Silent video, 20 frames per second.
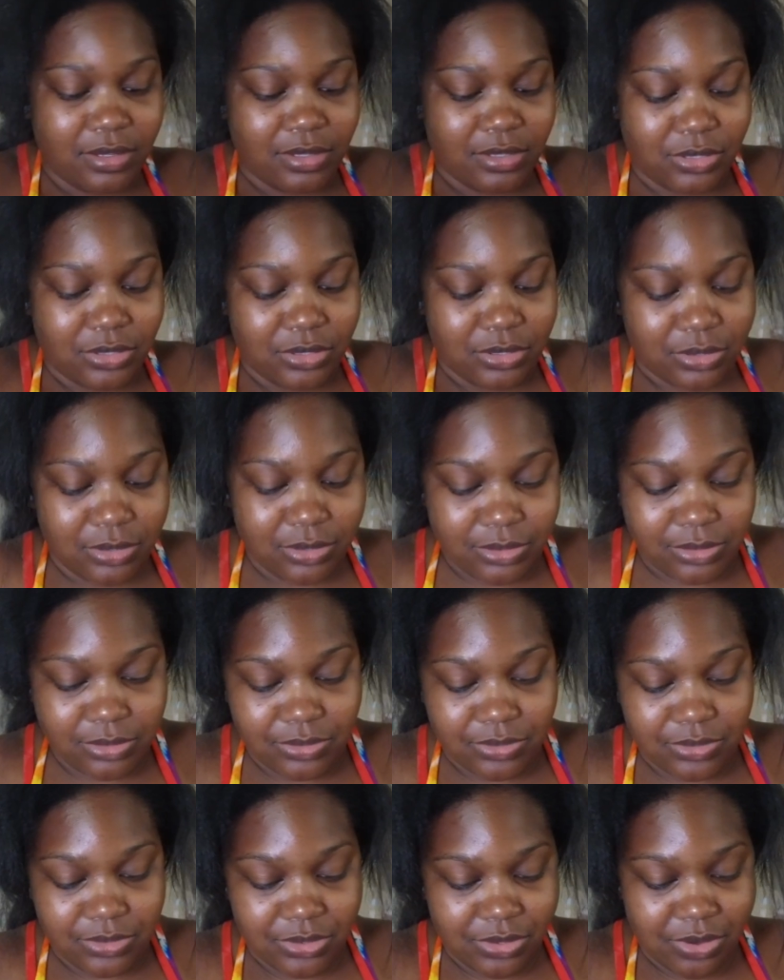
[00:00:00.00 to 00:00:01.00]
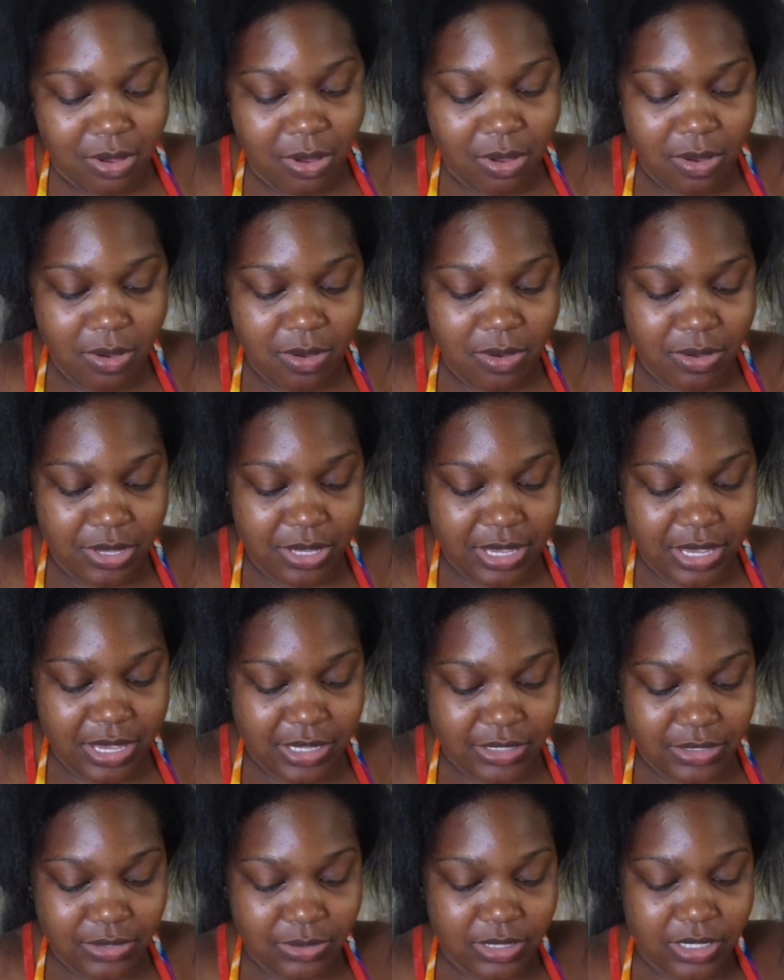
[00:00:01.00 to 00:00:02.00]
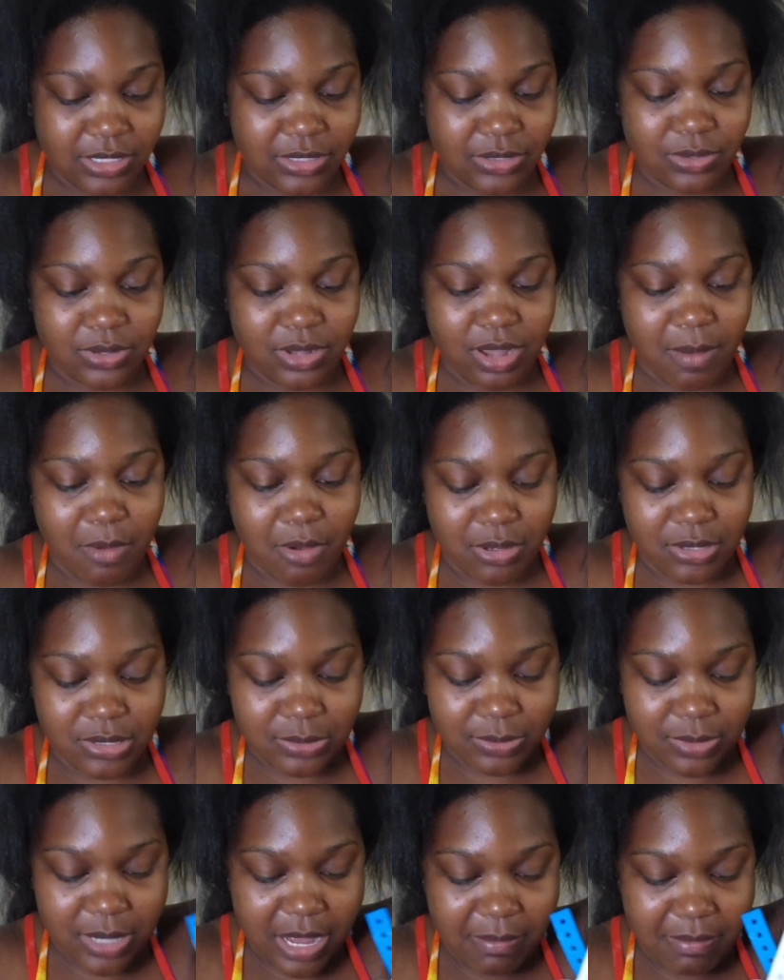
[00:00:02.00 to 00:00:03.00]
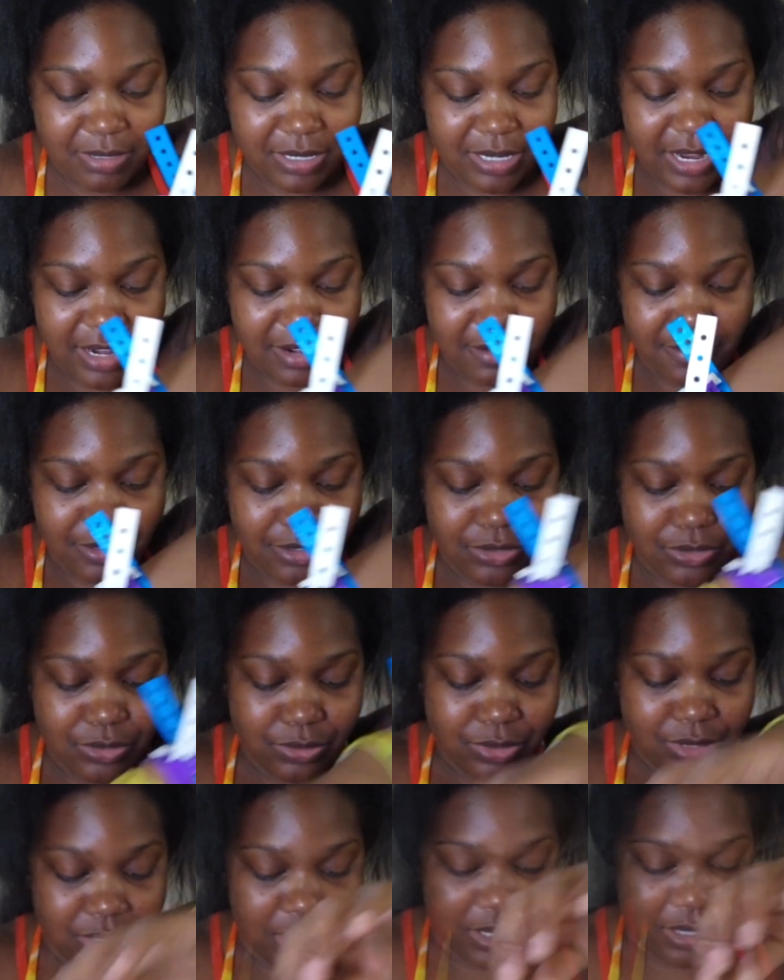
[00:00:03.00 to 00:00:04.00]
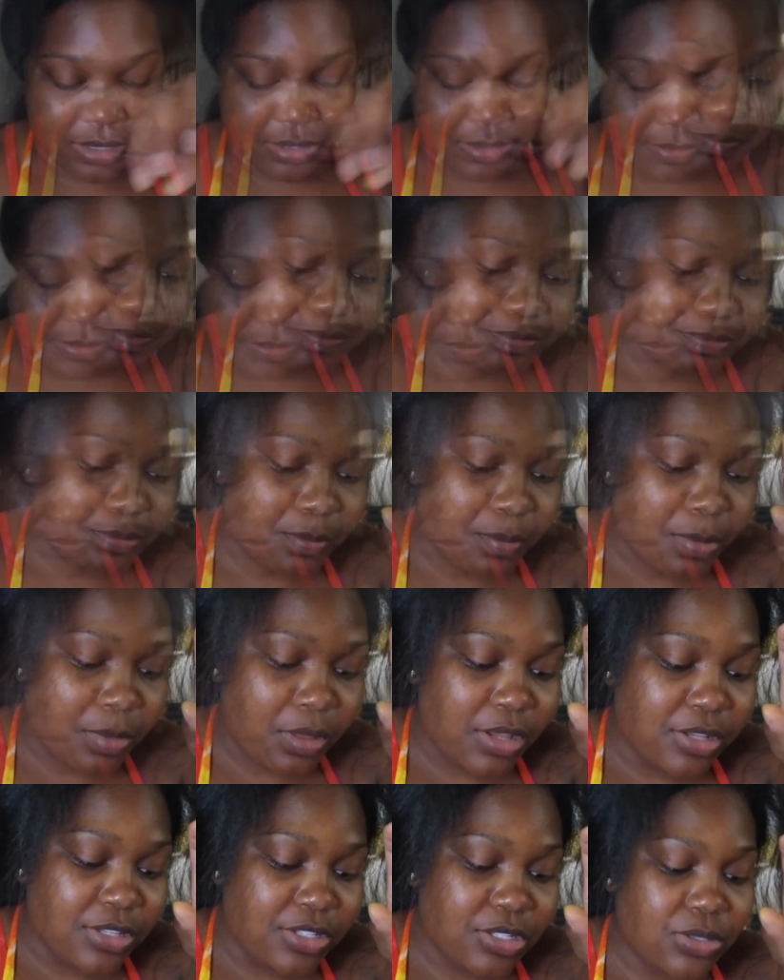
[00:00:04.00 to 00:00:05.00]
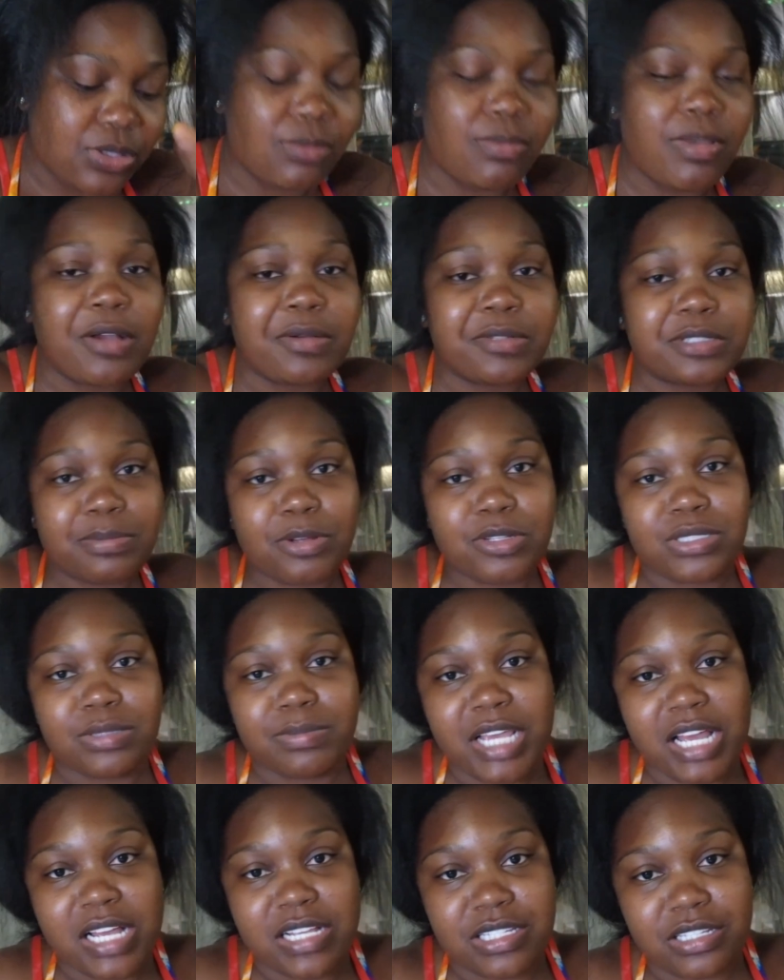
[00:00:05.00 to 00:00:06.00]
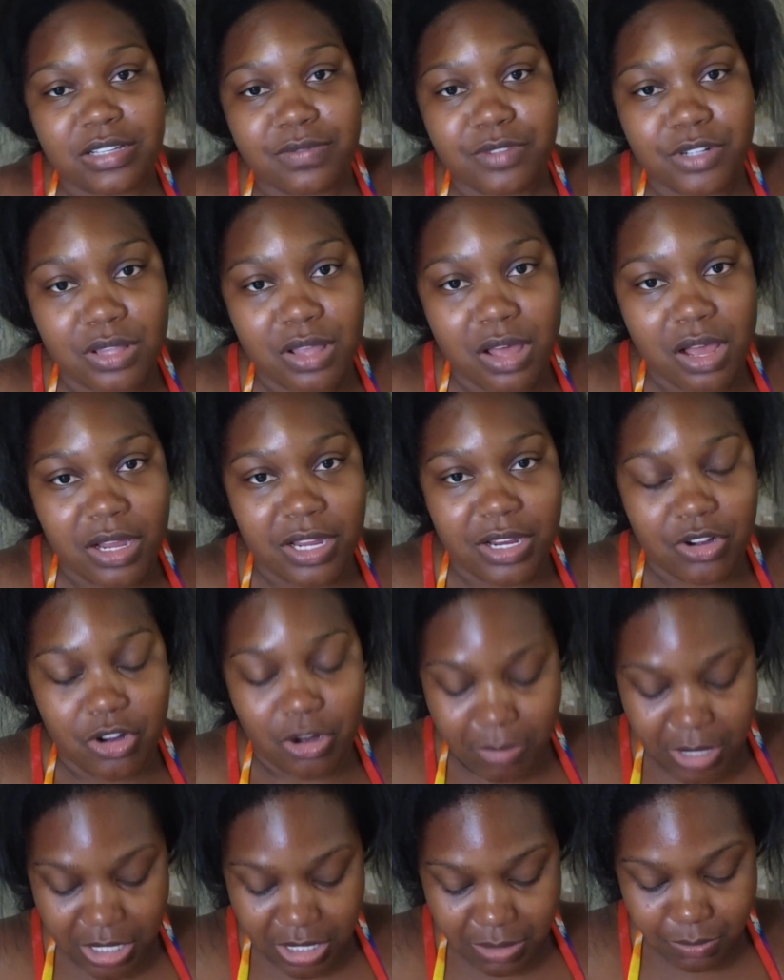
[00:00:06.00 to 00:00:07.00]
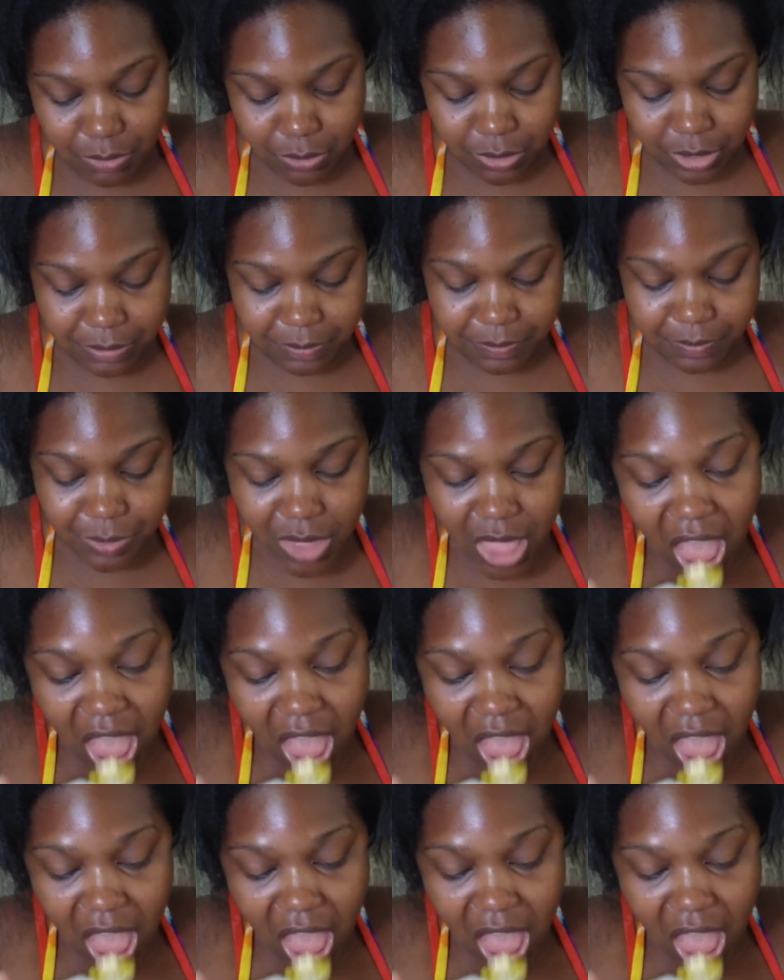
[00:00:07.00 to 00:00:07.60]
So yeah, so let's talk about what happened on Carnival Tuesday. So the band was supposed to meet at 7 o'clock in our meeting point.